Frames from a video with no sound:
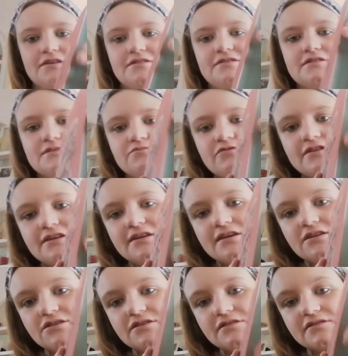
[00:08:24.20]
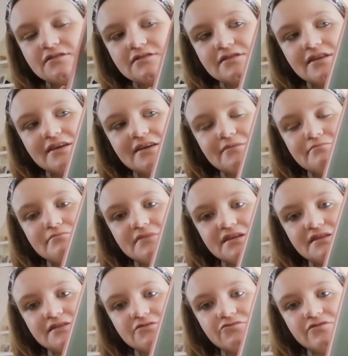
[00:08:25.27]
the sprayed edges. It's like a
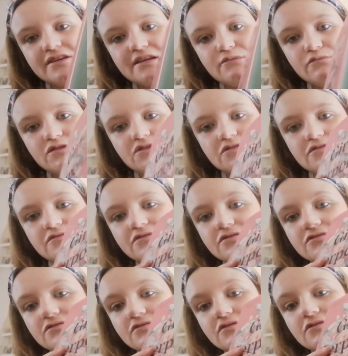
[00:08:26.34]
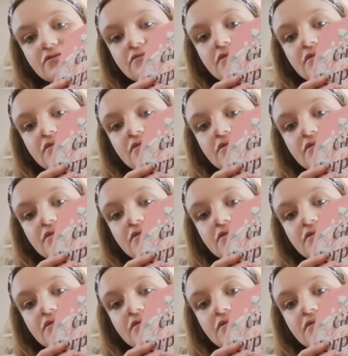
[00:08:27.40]
mint green, which goes so